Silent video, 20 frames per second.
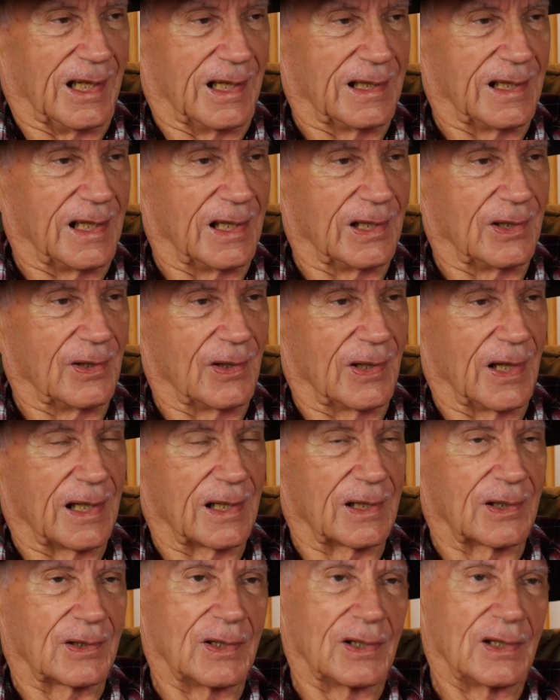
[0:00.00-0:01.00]
Then you
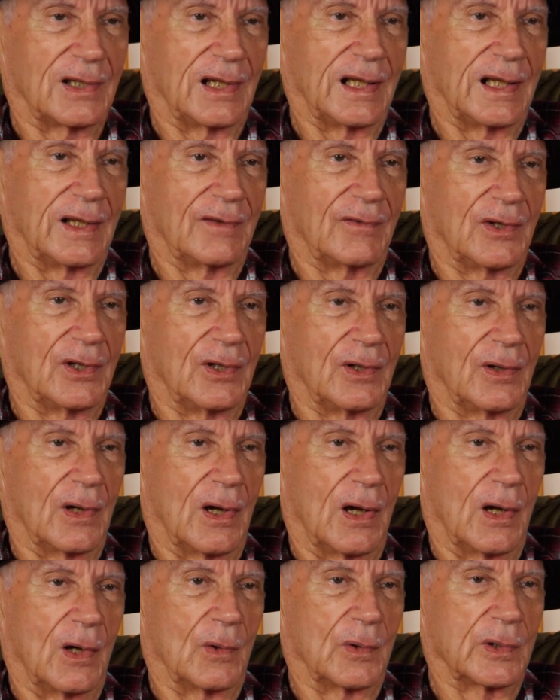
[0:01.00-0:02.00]
got a good living. You can
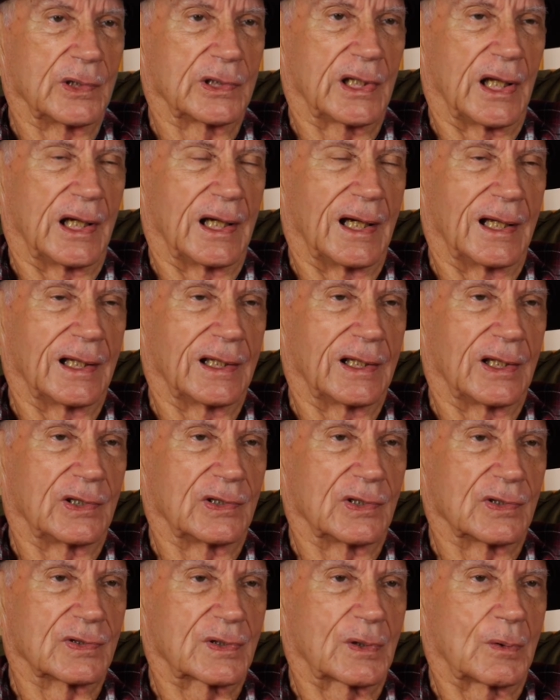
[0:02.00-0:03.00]
always get out and get
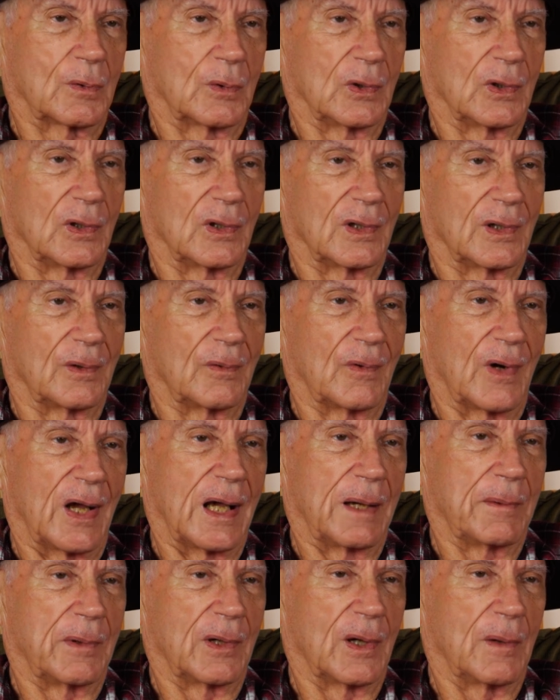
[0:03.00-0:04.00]
your squirrel or
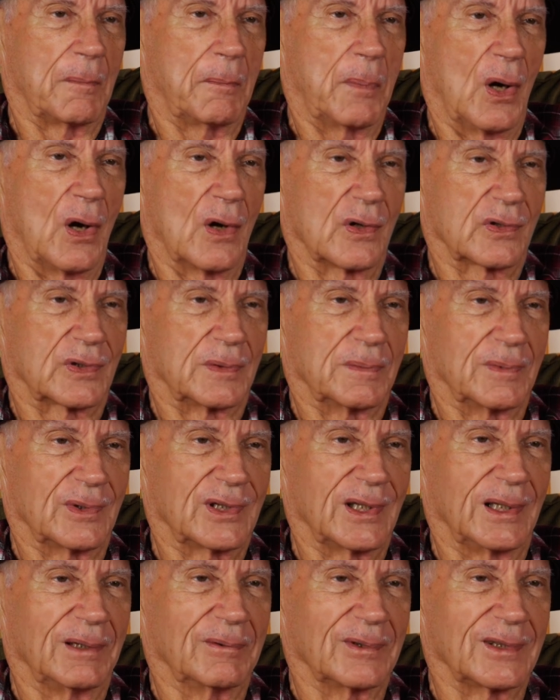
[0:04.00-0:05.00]
rabbit or possum,
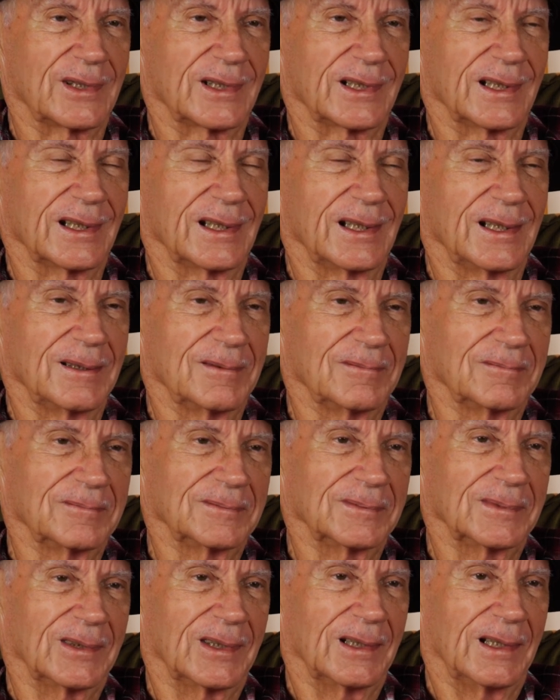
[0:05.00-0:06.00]
she would say.
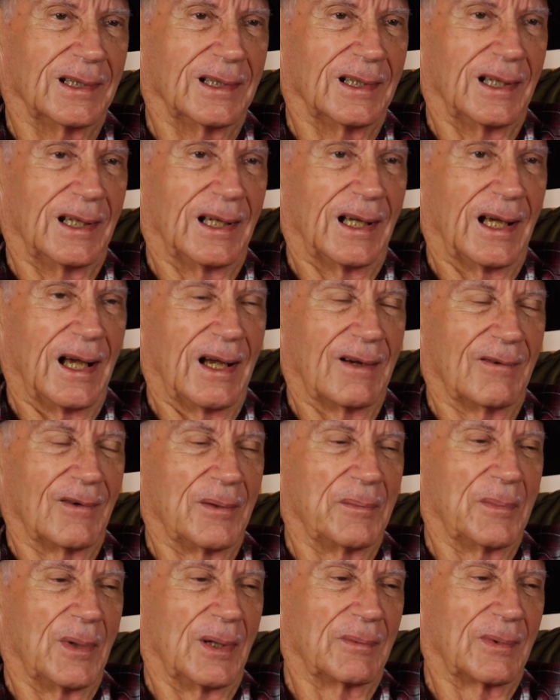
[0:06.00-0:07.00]
I
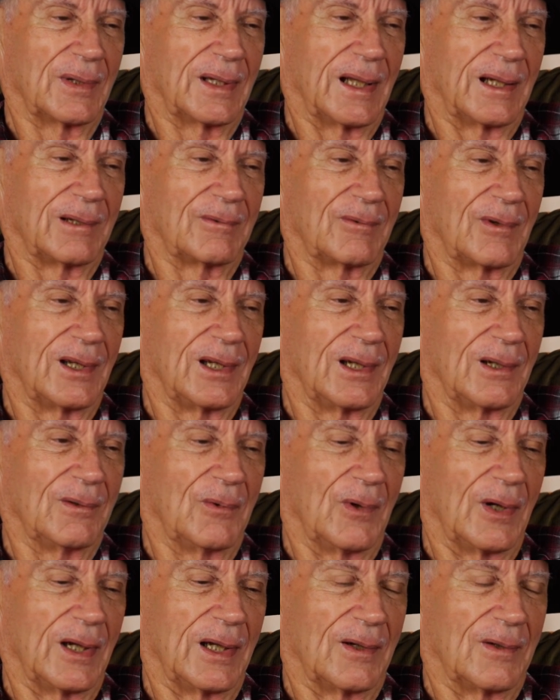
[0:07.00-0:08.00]
remember that real
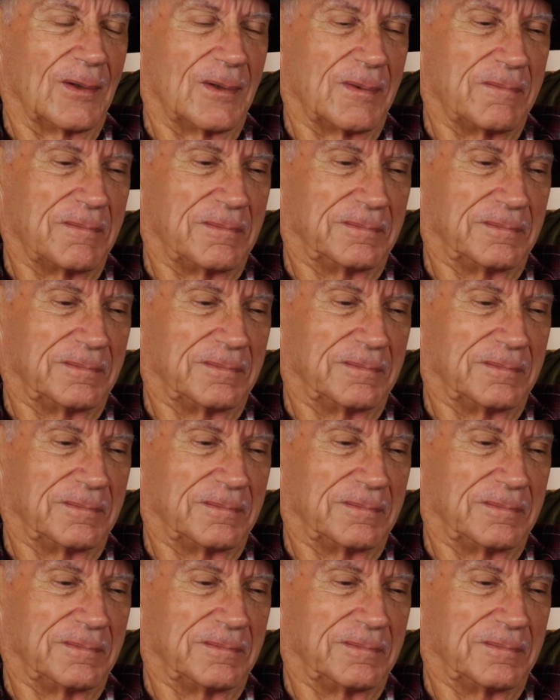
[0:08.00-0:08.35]
well.